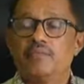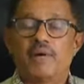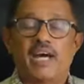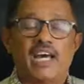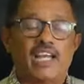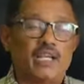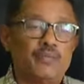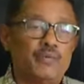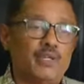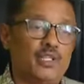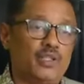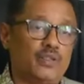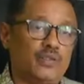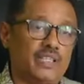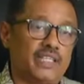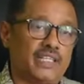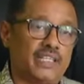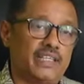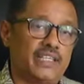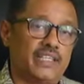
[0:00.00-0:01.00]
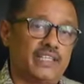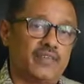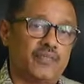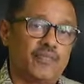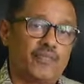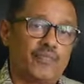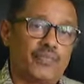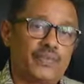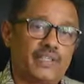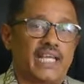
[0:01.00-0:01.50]
113
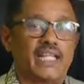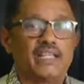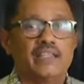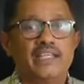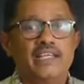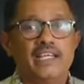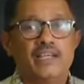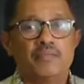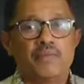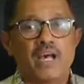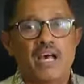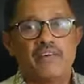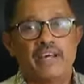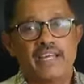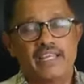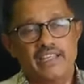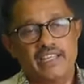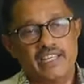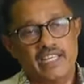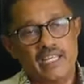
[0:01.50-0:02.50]
votes in the parliament can